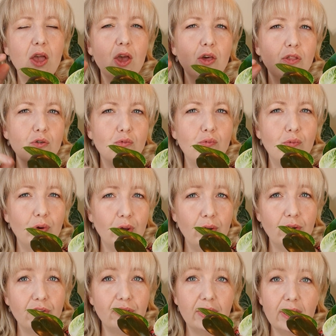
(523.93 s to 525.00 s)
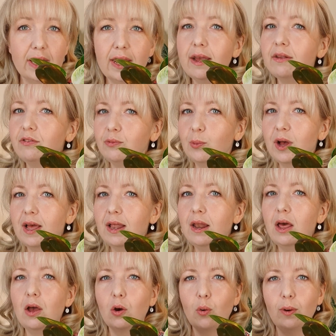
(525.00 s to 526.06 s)
The roots in it as well
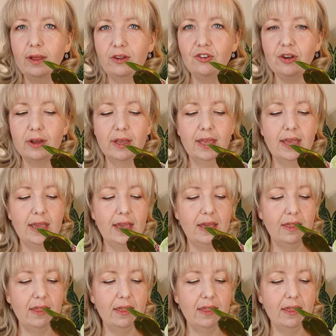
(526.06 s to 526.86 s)
are quite chunky.